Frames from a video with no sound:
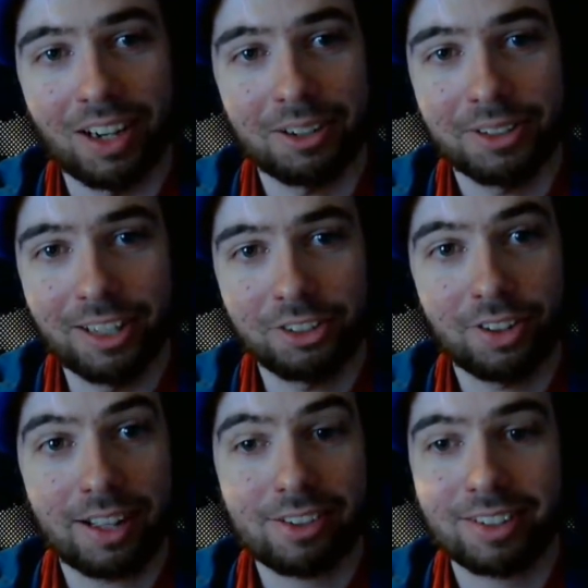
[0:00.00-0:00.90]
yeah. So
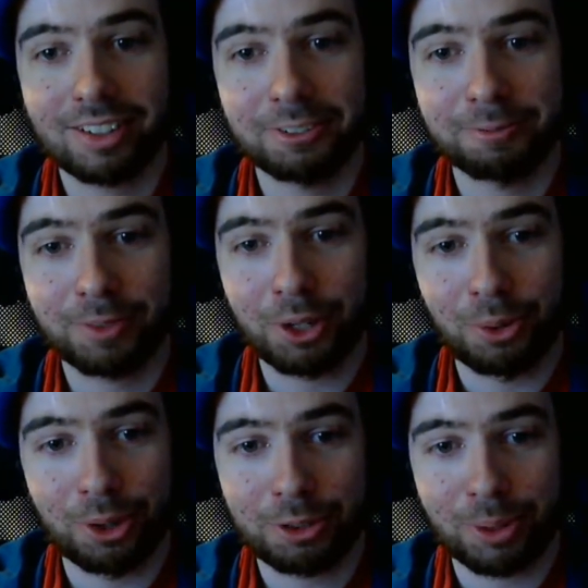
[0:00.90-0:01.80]
that's, um, you know,
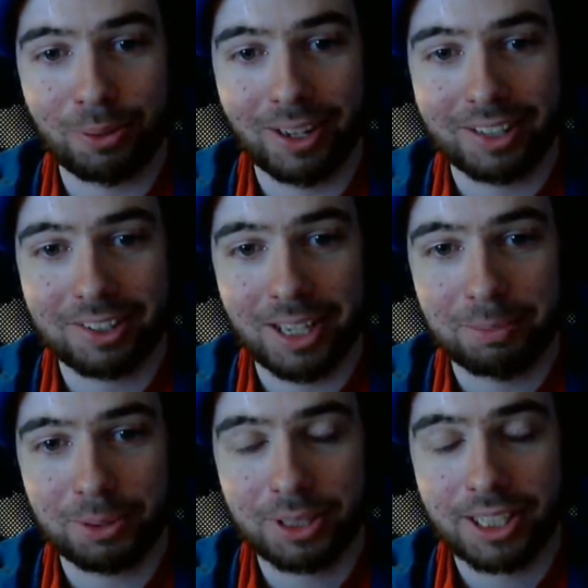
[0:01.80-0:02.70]
works pretty well against
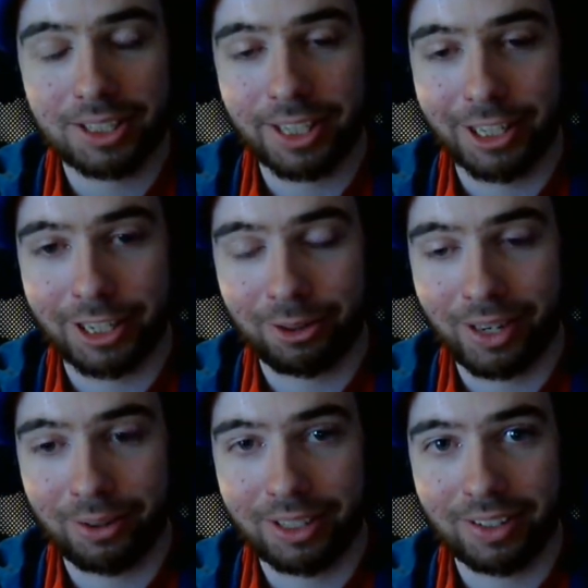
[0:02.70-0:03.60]
snipers. It's a, g a great
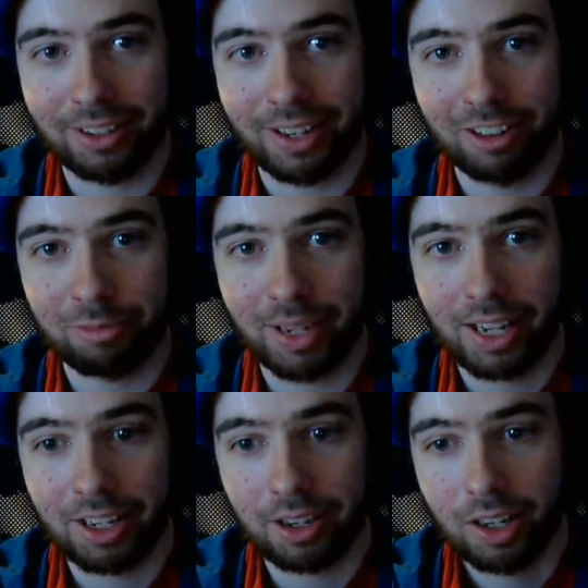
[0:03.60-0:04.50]
way to get your health
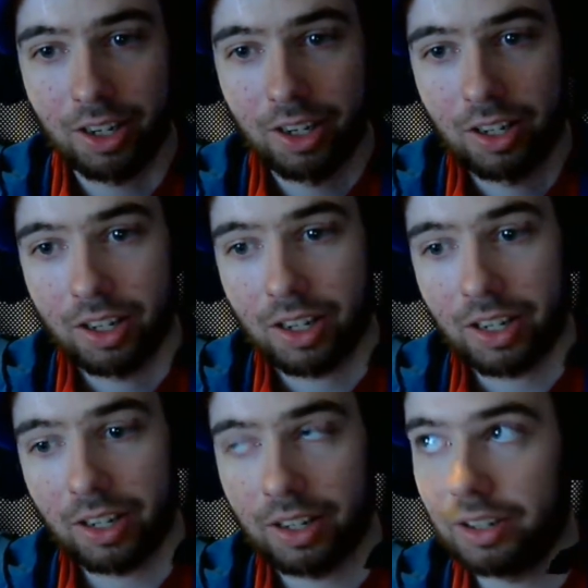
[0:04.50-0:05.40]
back.
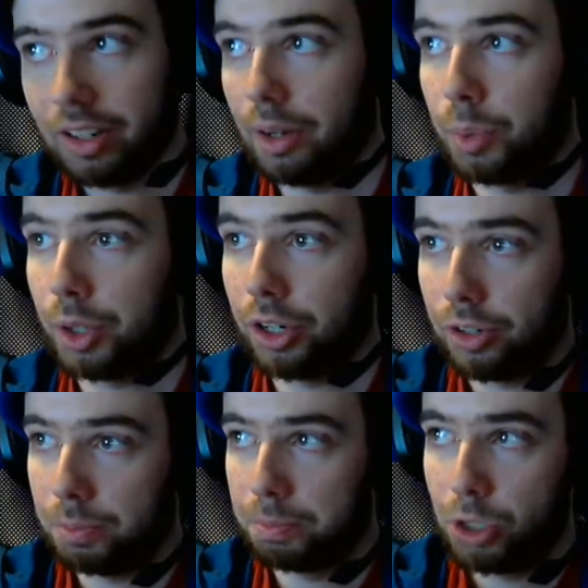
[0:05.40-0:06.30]
And uh, we're gonna
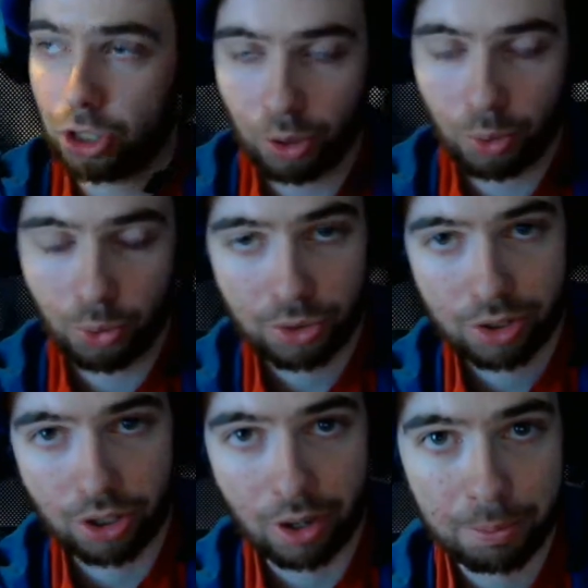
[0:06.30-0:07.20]
show
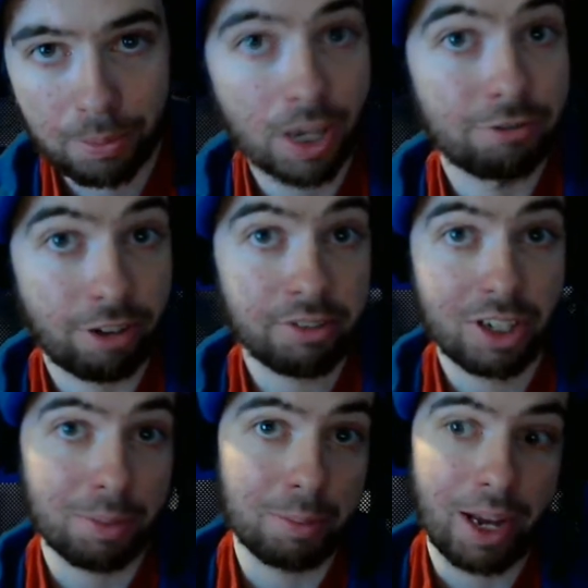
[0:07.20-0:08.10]
some uh, five C
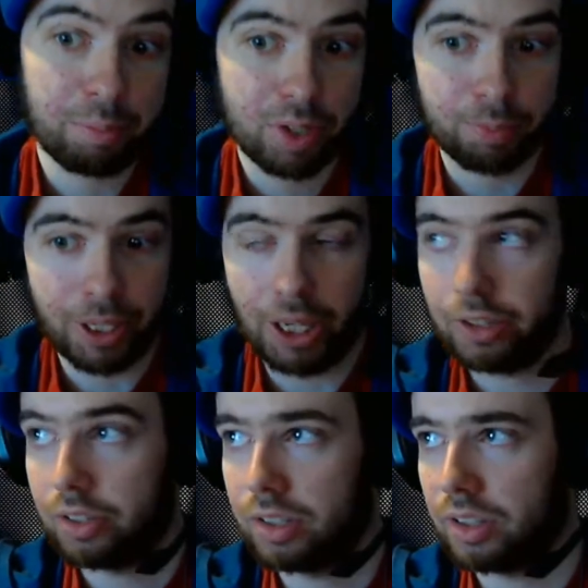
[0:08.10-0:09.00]
P maps
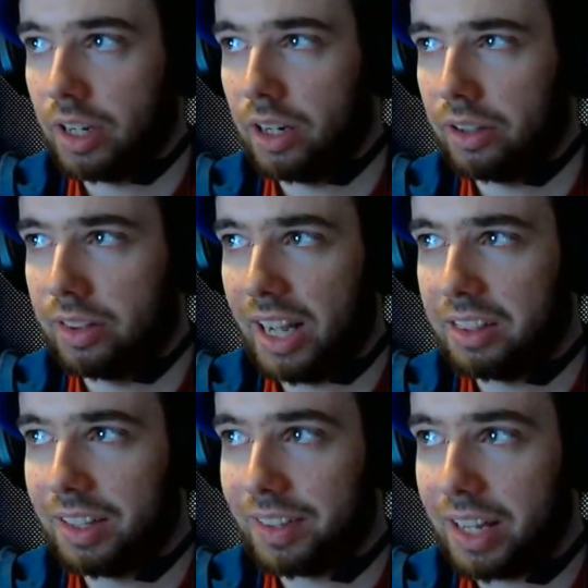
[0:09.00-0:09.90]
because uh, I
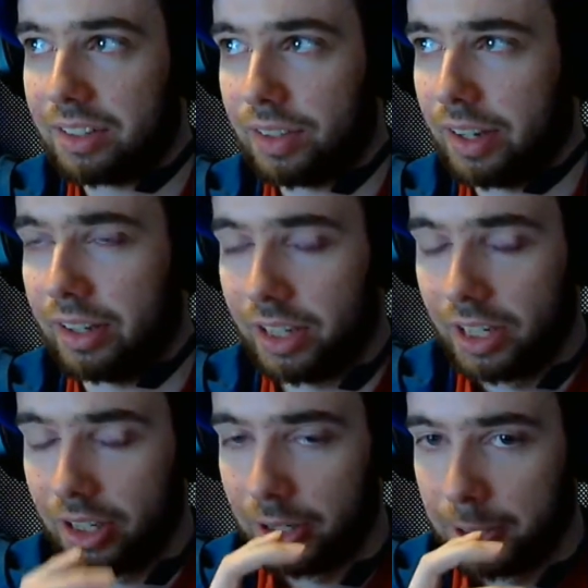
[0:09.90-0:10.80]
think that's like
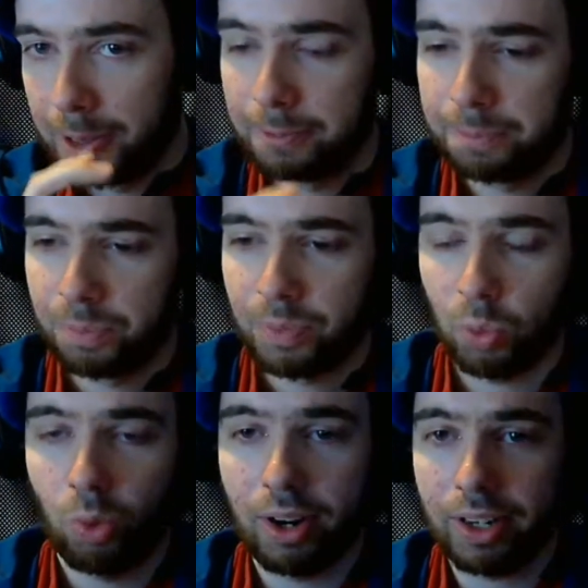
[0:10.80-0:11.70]

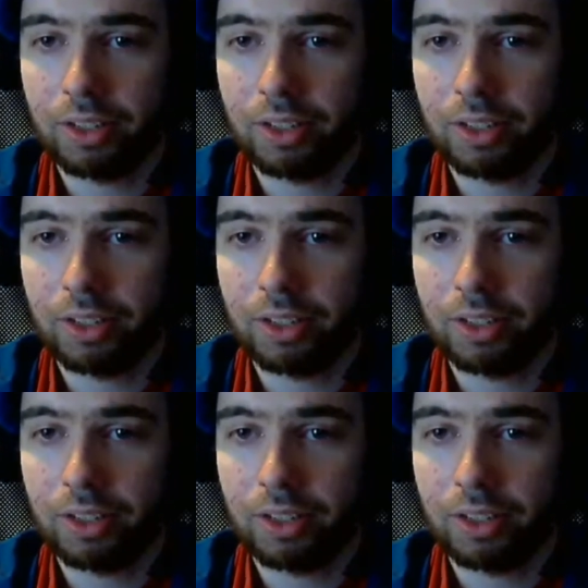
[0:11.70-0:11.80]
where it's